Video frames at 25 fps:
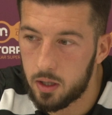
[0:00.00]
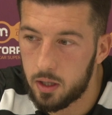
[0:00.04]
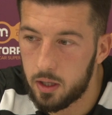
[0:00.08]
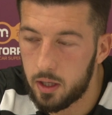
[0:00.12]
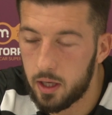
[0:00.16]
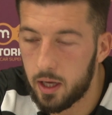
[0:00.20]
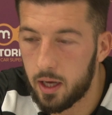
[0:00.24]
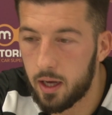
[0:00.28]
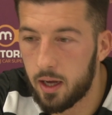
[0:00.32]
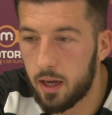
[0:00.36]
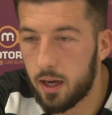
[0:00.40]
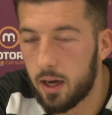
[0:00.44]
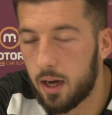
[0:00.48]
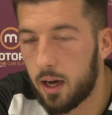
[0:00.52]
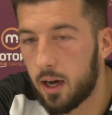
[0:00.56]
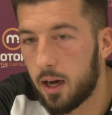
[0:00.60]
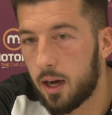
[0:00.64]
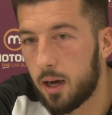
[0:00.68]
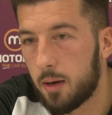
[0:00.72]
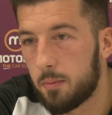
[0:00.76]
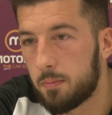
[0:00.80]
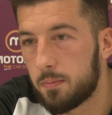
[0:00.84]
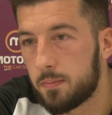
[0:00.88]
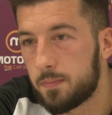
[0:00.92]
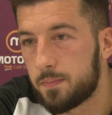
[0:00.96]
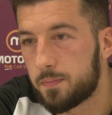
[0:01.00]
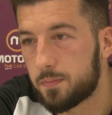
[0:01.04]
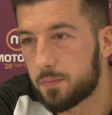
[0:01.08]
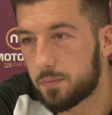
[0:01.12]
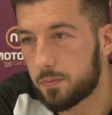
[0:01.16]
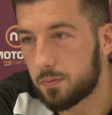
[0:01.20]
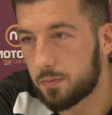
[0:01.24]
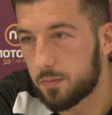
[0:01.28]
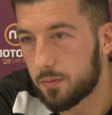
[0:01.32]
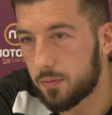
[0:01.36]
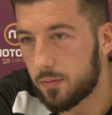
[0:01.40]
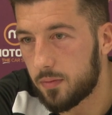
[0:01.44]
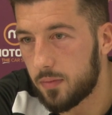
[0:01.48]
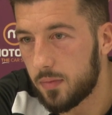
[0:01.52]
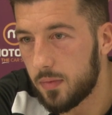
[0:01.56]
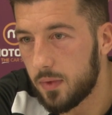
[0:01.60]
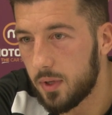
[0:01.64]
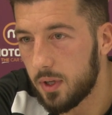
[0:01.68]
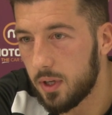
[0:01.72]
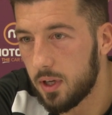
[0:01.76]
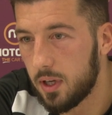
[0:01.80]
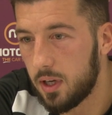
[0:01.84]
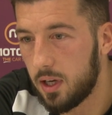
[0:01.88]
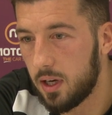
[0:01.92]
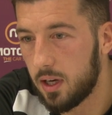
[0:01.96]
Yeah,
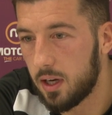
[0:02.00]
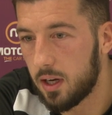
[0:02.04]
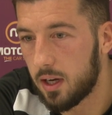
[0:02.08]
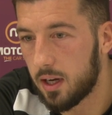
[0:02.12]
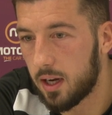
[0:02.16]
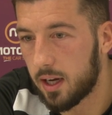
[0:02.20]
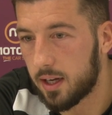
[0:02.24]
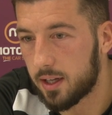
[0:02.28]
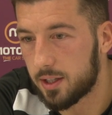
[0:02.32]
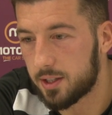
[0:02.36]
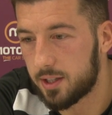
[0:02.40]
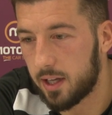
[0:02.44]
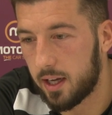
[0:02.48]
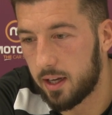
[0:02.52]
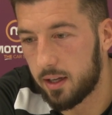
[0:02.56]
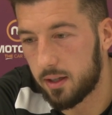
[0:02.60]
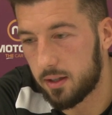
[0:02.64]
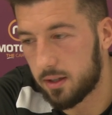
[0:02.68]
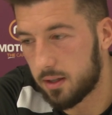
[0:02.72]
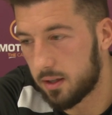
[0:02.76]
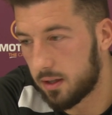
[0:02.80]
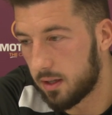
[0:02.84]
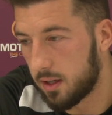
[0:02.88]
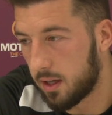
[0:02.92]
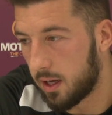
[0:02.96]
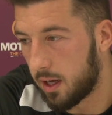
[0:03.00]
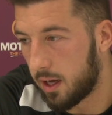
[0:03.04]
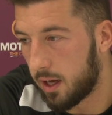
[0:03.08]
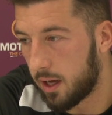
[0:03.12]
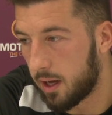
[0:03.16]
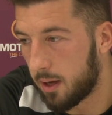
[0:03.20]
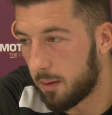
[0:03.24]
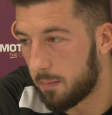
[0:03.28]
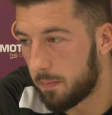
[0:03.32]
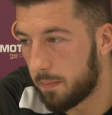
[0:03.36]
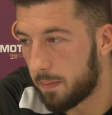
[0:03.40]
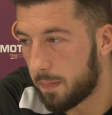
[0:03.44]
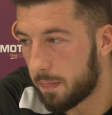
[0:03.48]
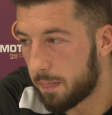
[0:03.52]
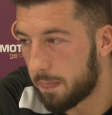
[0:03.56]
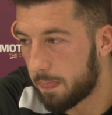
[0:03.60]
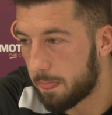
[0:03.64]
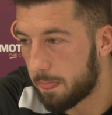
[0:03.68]
like I say, I